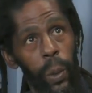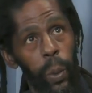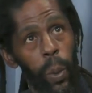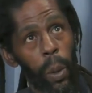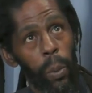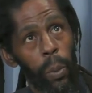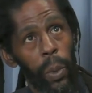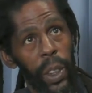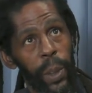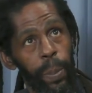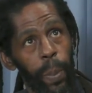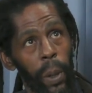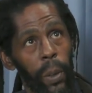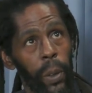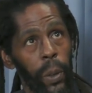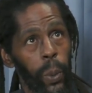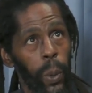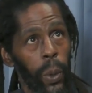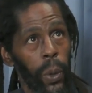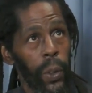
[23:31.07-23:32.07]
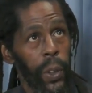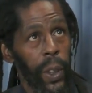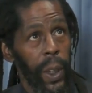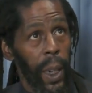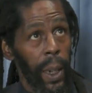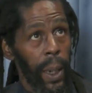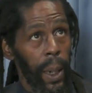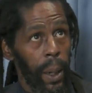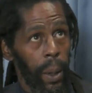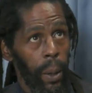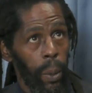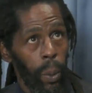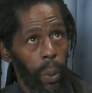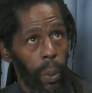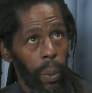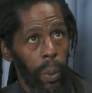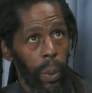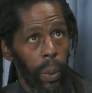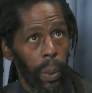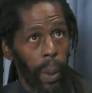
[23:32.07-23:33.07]
One response was uh,
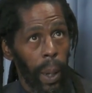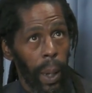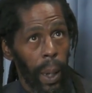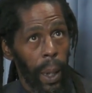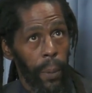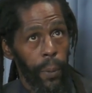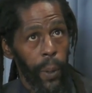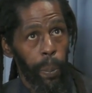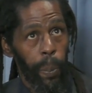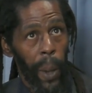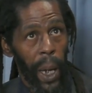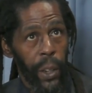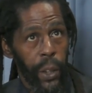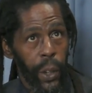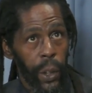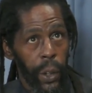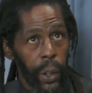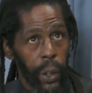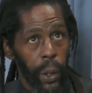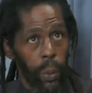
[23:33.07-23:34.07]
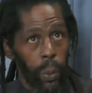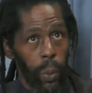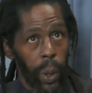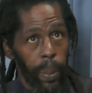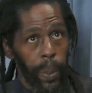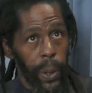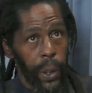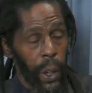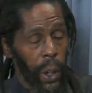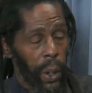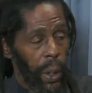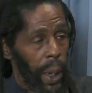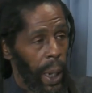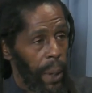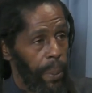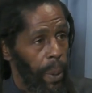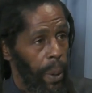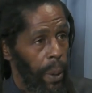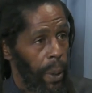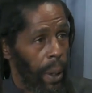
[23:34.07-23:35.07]
if the patient doesn't return
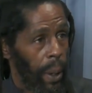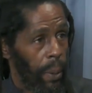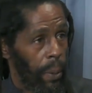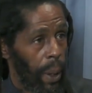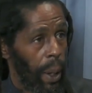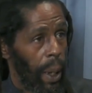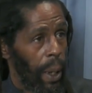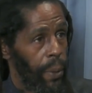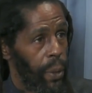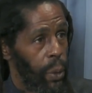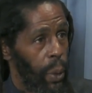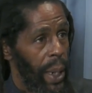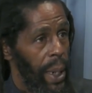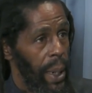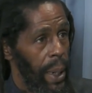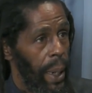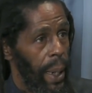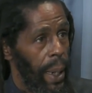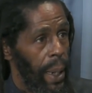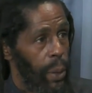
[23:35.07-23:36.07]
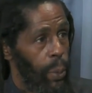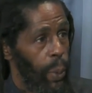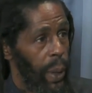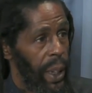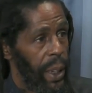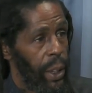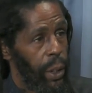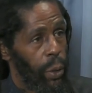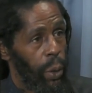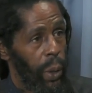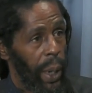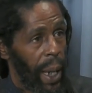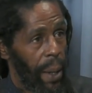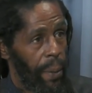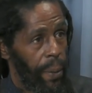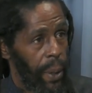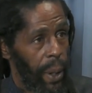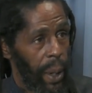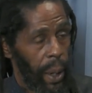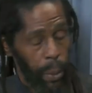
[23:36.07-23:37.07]
after eight years, we destroy,
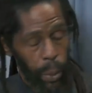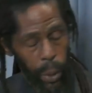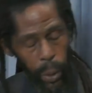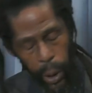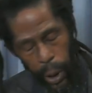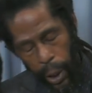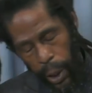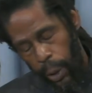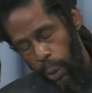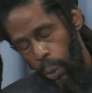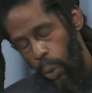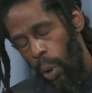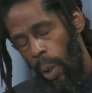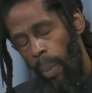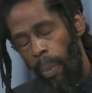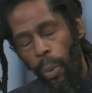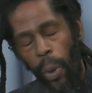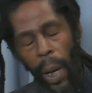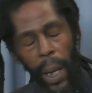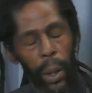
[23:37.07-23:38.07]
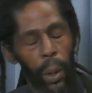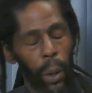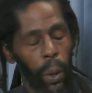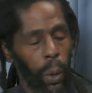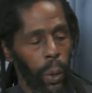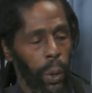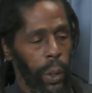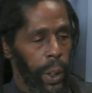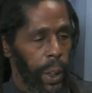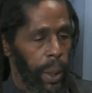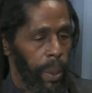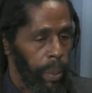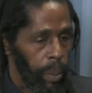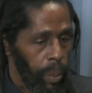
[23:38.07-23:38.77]
uh, destroy records.